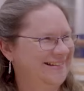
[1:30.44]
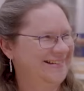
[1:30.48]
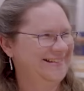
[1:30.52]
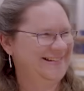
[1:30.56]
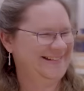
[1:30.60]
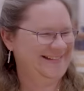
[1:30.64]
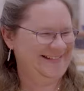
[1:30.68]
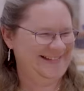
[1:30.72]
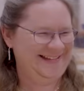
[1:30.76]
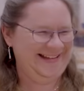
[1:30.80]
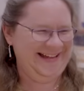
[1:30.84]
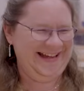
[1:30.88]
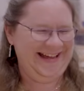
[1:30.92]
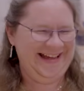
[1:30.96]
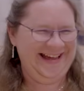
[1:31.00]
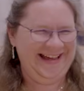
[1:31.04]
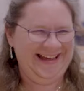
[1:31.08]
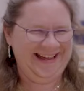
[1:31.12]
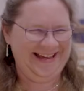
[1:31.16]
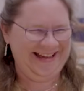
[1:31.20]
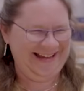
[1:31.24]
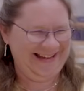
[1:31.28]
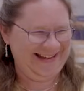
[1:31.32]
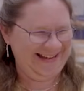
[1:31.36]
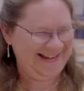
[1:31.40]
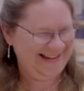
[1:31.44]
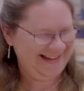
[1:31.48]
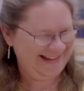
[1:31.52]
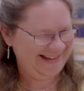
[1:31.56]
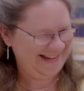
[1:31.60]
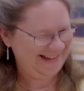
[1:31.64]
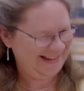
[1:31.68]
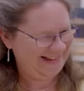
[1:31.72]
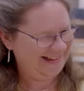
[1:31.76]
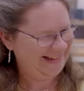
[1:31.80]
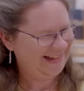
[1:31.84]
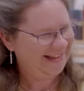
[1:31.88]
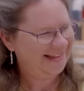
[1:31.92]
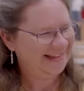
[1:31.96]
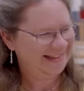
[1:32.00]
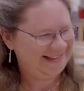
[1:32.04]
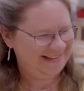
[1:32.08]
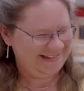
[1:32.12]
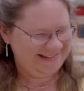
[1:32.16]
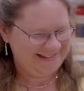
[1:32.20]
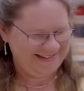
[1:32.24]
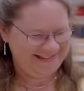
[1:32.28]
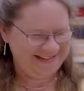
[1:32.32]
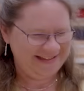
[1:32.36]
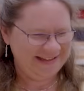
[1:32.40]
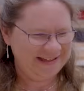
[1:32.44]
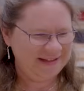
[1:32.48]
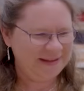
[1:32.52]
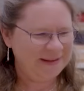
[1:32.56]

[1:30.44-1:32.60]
(not speaking)